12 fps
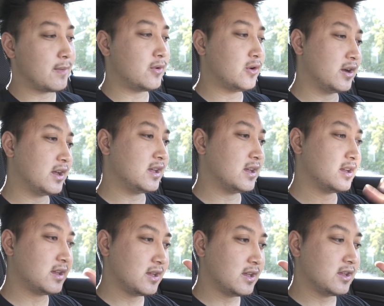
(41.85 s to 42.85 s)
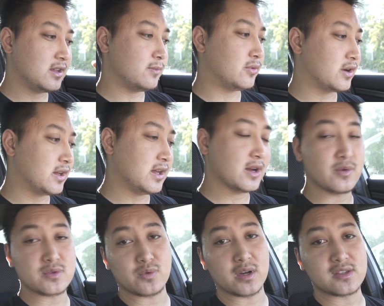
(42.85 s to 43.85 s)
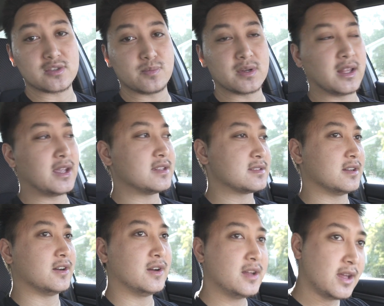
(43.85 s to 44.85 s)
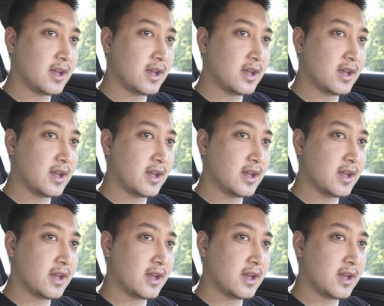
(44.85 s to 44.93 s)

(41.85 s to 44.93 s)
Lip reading: boy here was running super late, so,